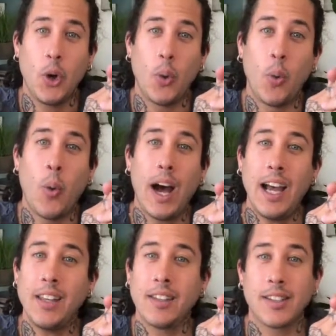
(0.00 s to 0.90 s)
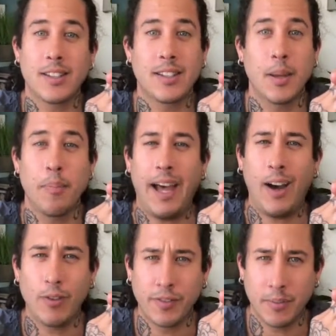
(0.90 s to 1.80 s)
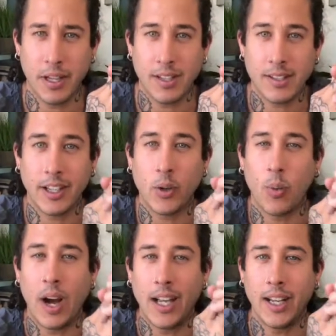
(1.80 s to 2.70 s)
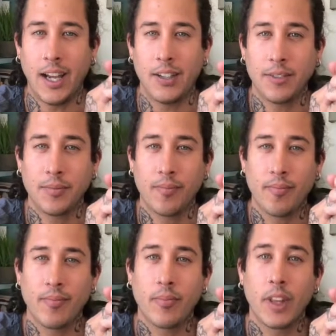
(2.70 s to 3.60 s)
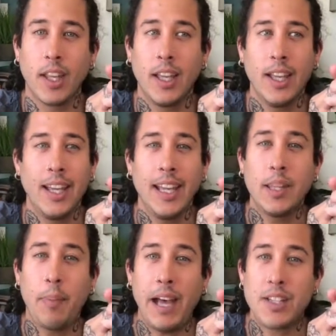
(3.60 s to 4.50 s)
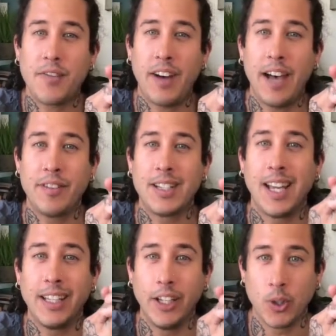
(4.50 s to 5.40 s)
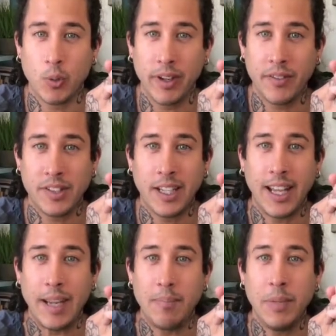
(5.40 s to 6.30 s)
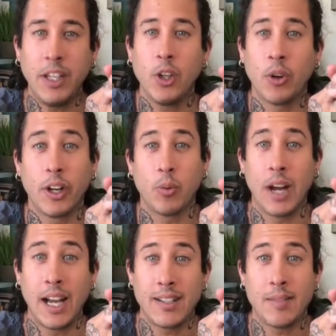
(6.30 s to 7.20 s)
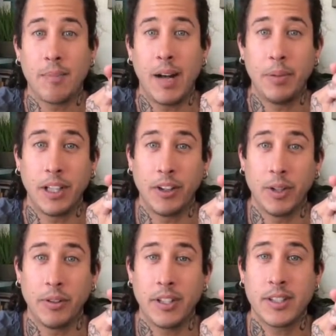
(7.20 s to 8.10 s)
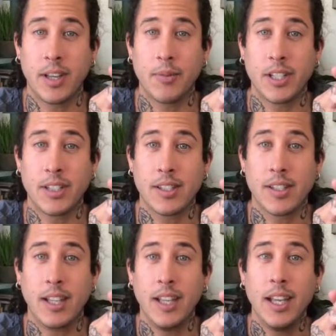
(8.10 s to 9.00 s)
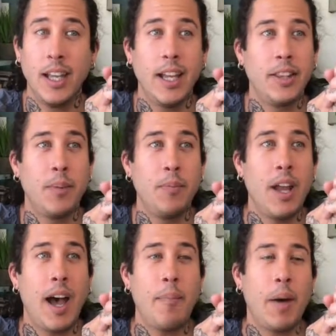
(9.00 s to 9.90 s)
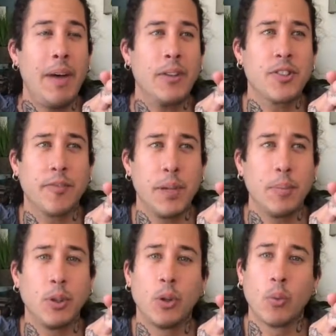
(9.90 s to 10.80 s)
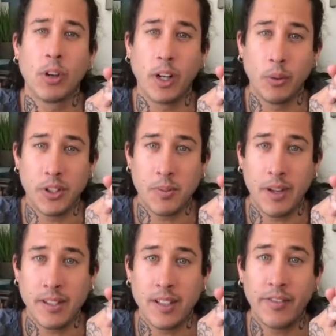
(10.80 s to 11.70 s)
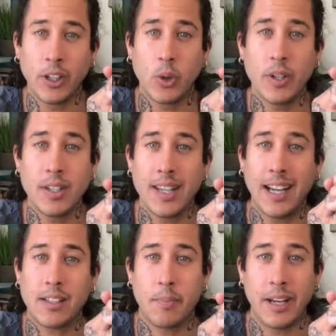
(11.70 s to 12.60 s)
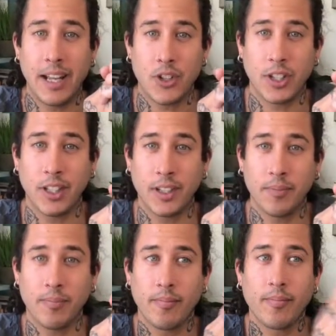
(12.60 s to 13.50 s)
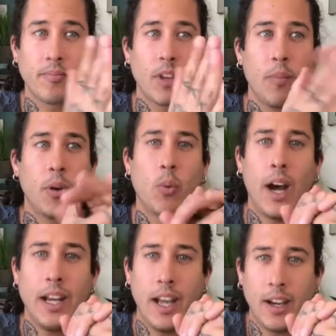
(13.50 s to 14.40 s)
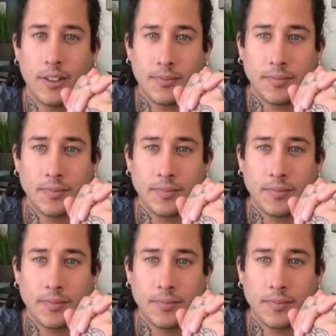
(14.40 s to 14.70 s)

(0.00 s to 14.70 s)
Why this powerful medicine and why now? In the past 5 to 10 years, we have seen a meteoric rise in popularity with this substance. The amounts of people who are working with this medicine have increased exponentially. But why now?